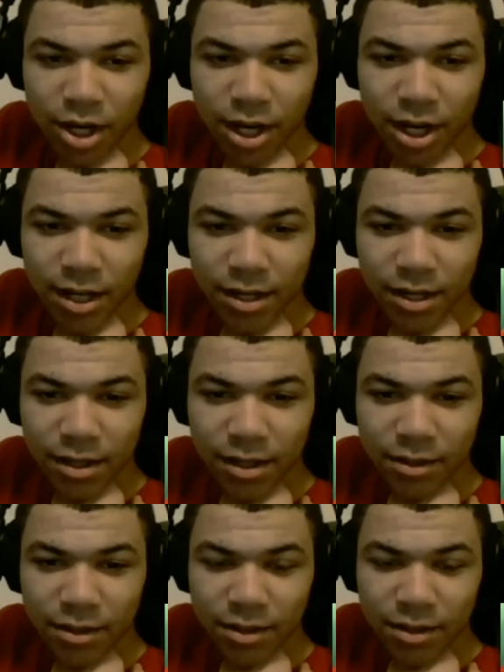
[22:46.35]
I?
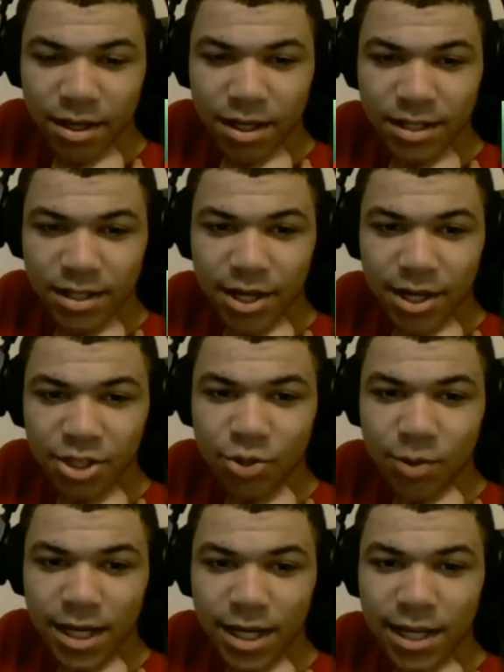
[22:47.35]
Because I got a
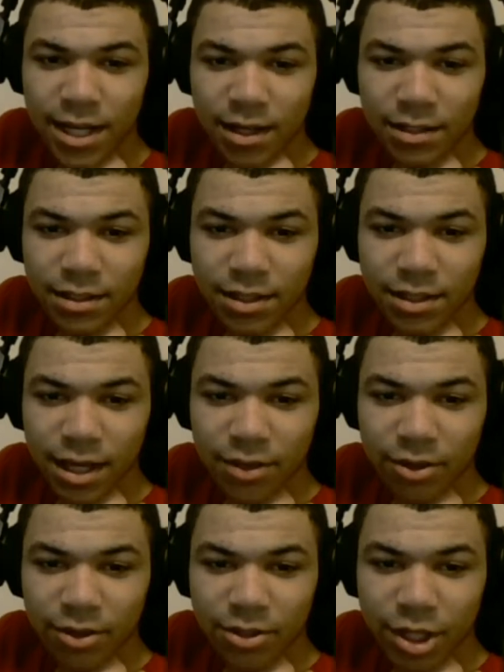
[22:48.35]
280X, and I
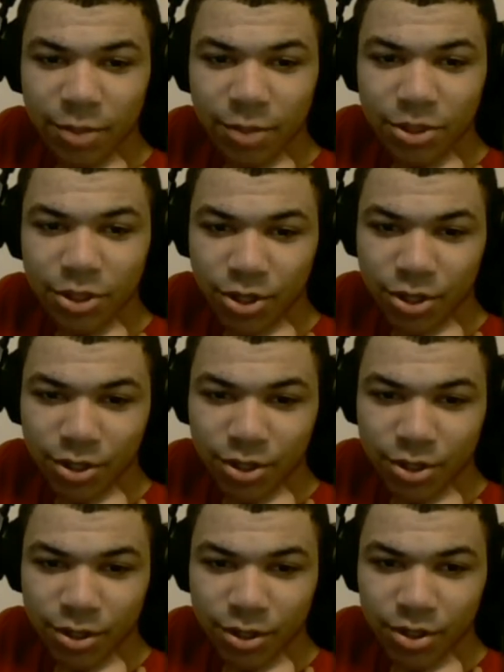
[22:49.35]
thought, should I return
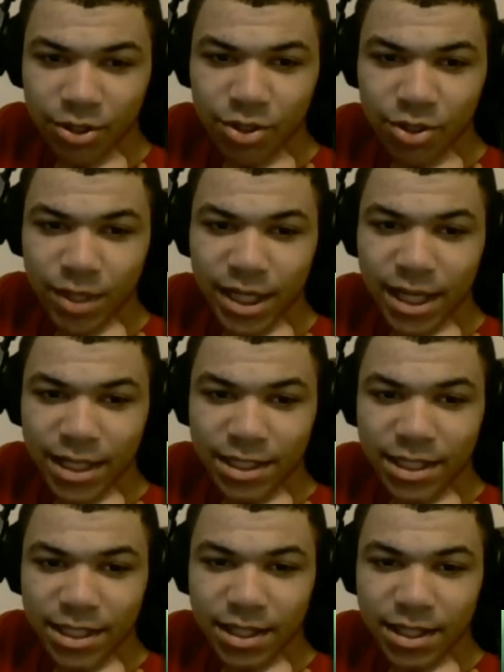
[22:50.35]
the 280X and
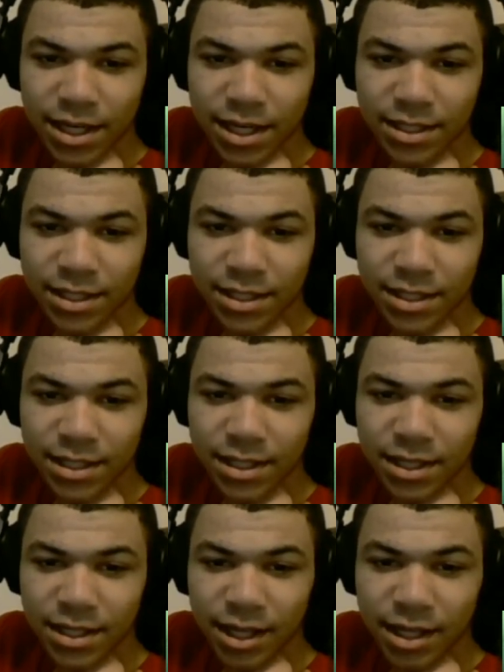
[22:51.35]
just get the
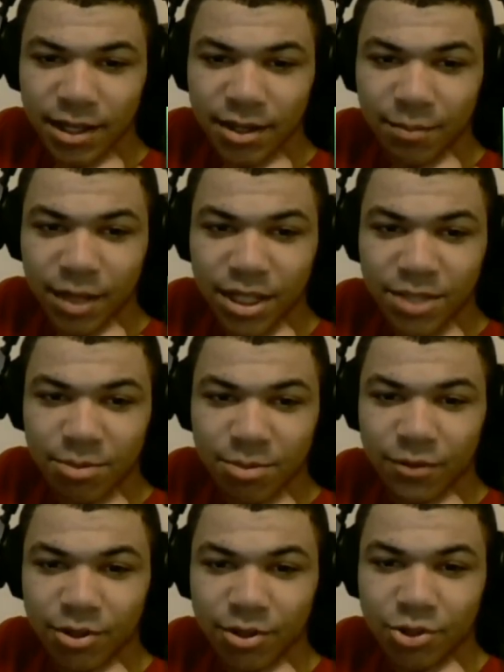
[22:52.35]
960? And the benchmark
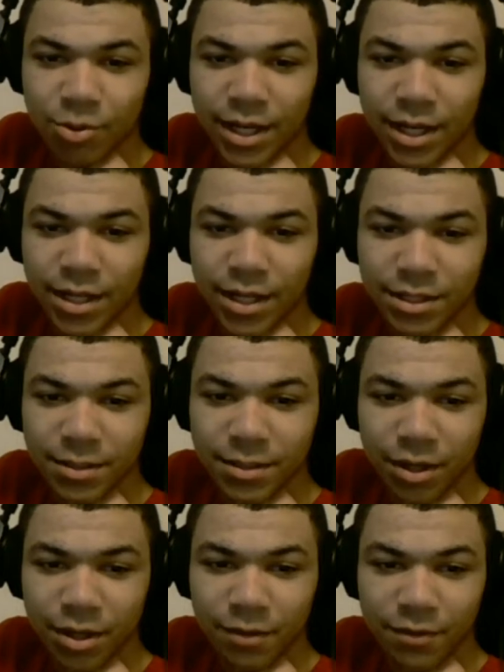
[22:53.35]
for the 280X is
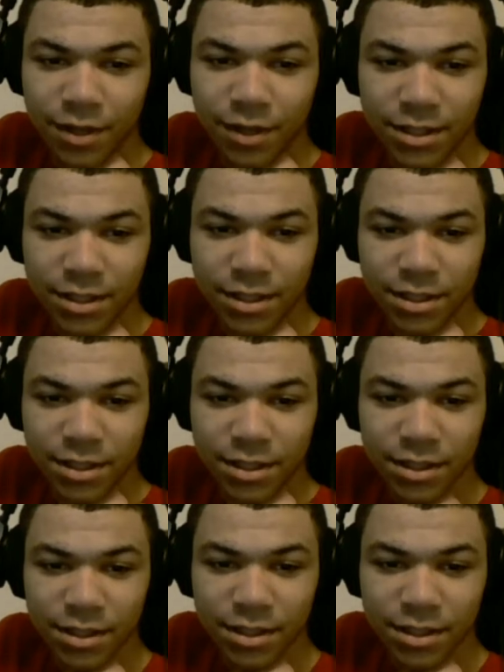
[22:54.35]
above the 960.